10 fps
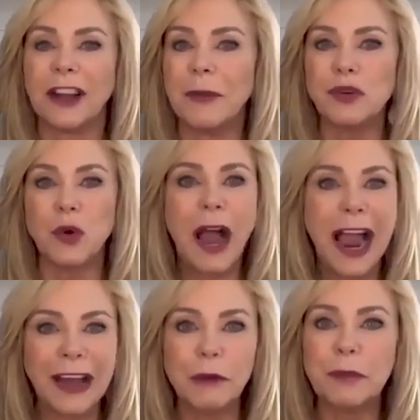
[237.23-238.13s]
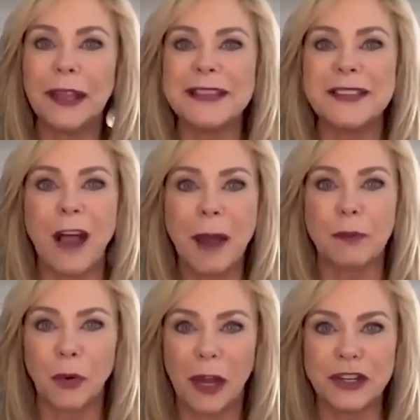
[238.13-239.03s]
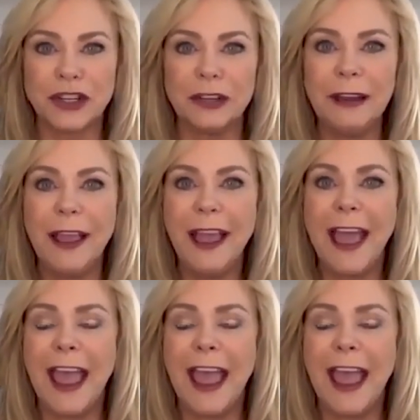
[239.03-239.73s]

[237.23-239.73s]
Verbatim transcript: to come to a higher place of operation.